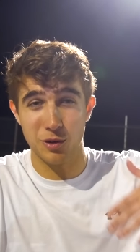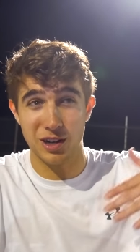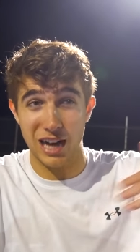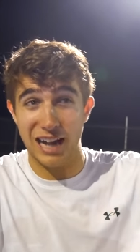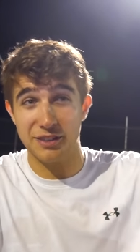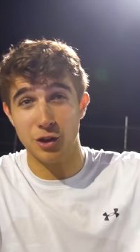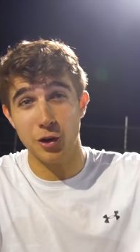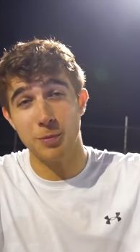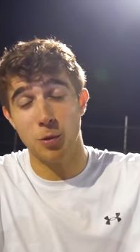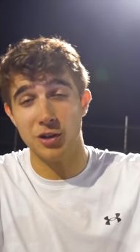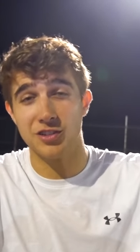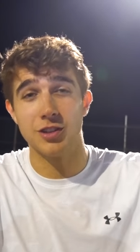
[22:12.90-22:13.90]
got 30
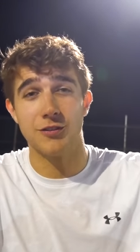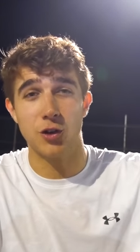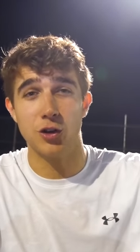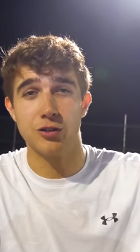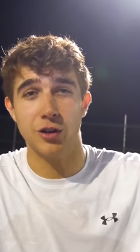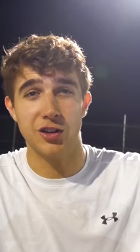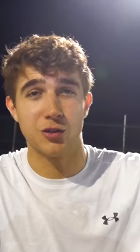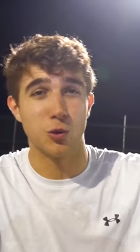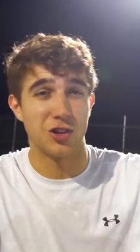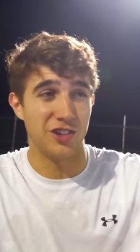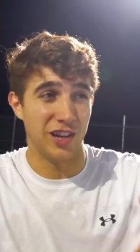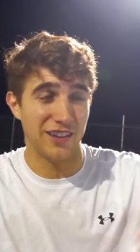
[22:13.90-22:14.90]
points in the first race,
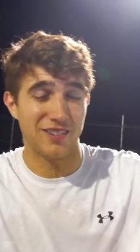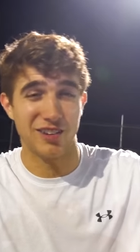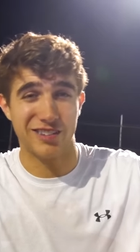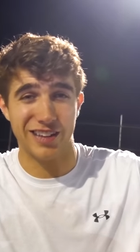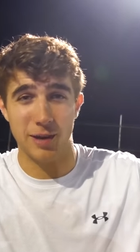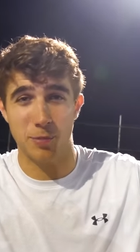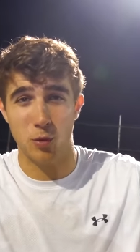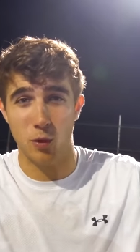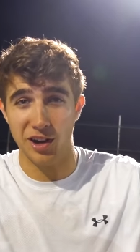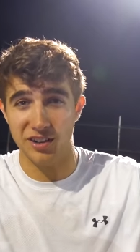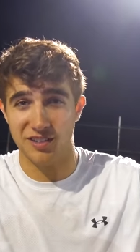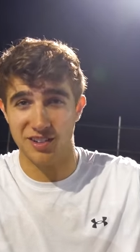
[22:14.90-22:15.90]
which nets us 10
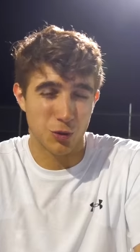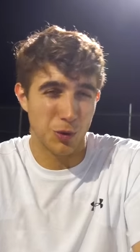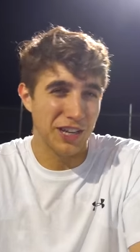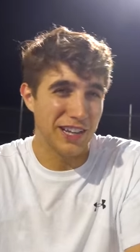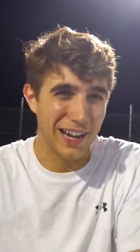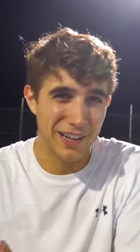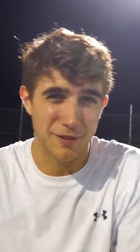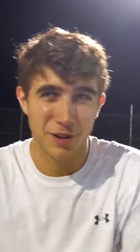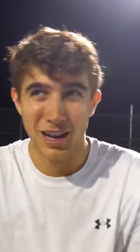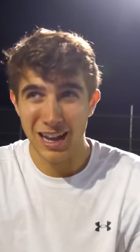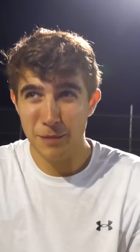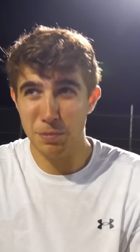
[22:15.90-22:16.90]
points. We netted
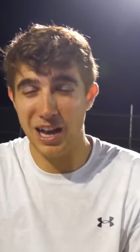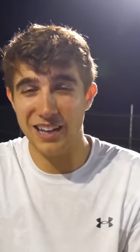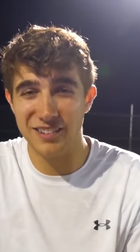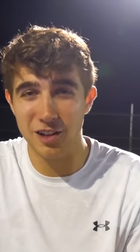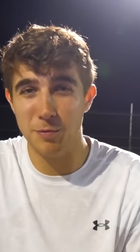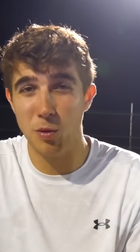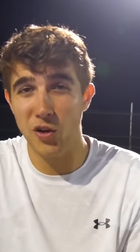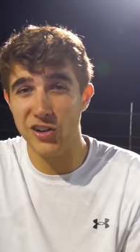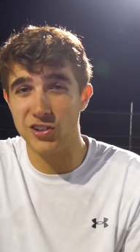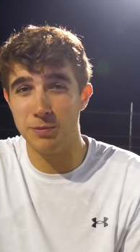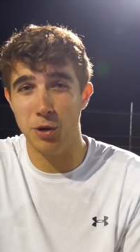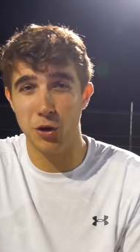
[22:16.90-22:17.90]
positive
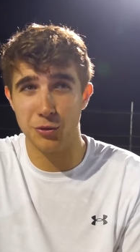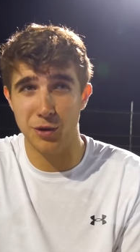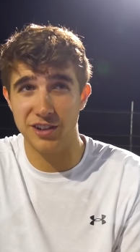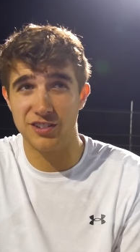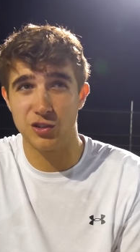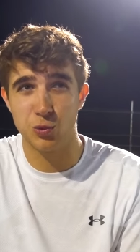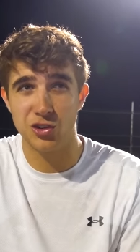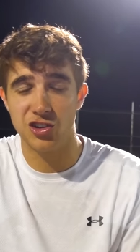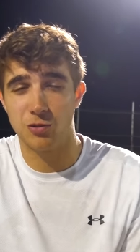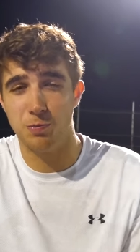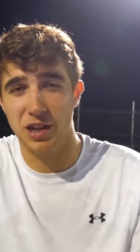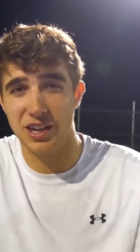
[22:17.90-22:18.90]
points in both races, which
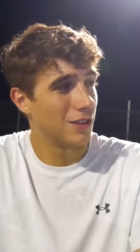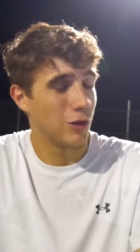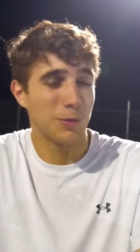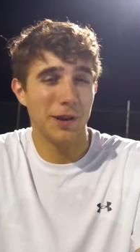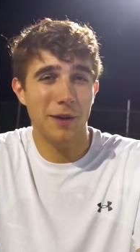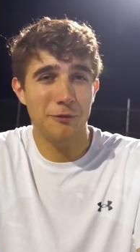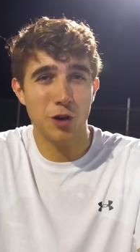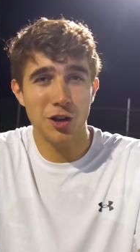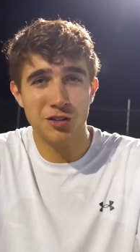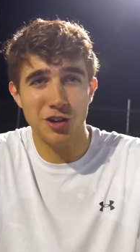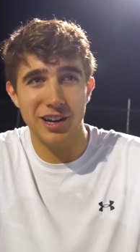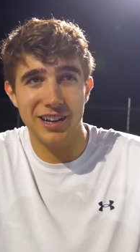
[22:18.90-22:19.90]
is big. Look, man, I'm
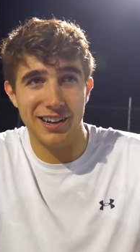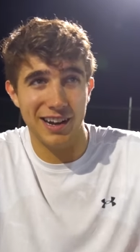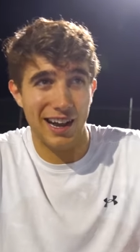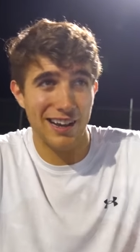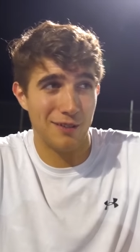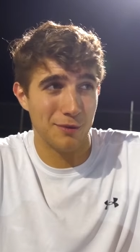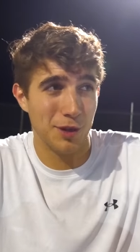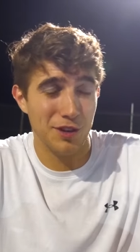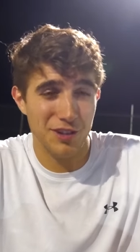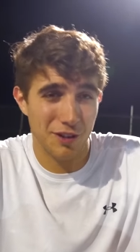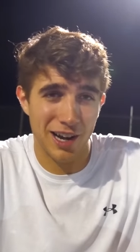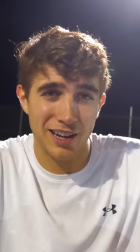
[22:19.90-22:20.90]
frustrated. I don't really
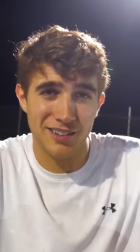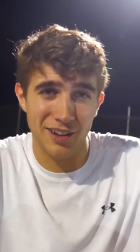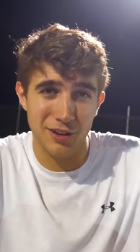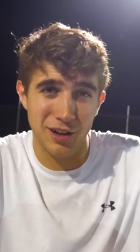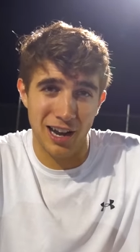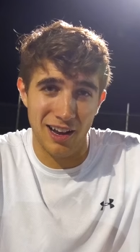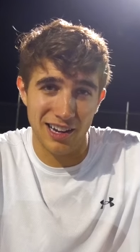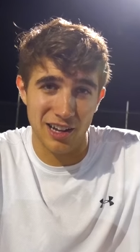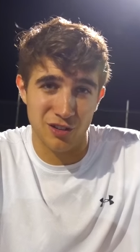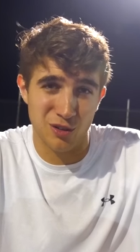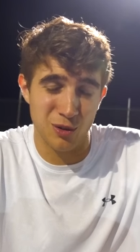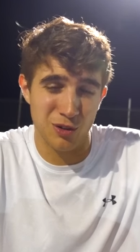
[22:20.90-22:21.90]
know how to tell you how I
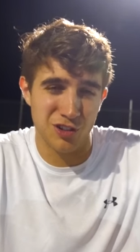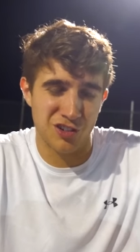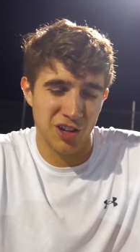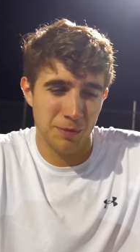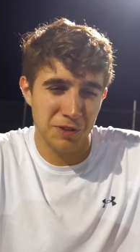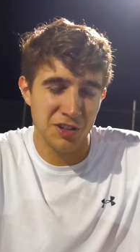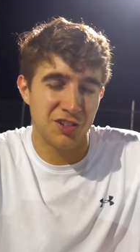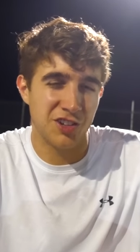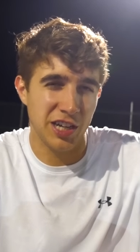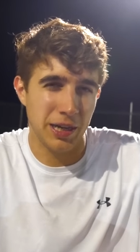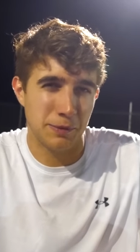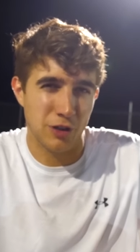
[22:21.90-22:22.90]
got screwed. Just something
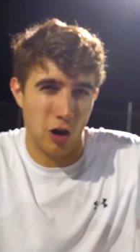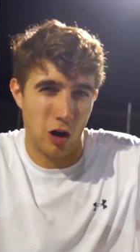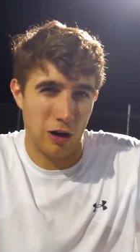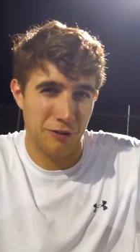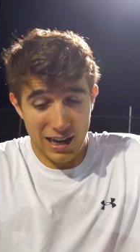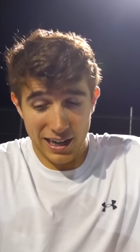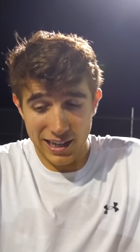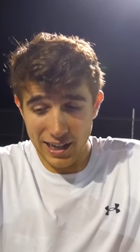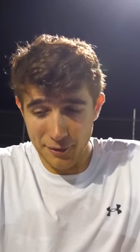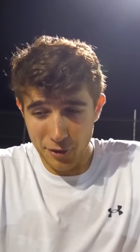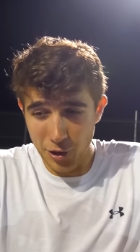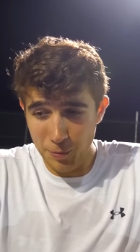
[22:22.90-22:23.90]
seems off. I
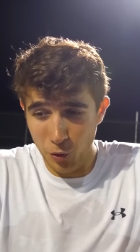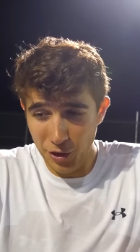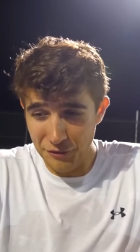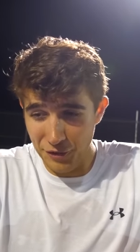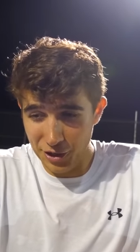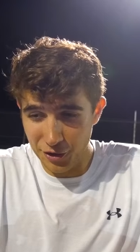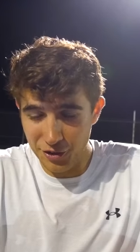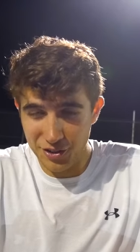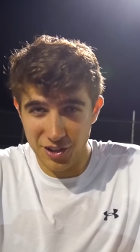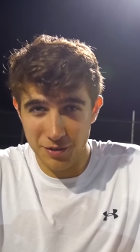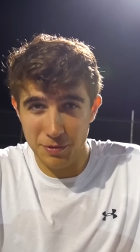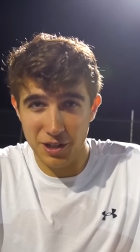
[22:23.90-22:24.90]
can't really point
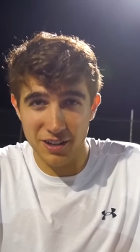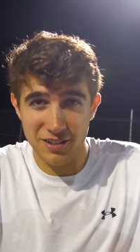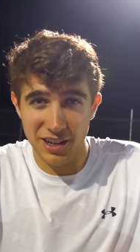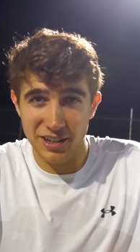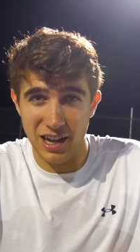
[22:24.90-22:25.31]
fingers because I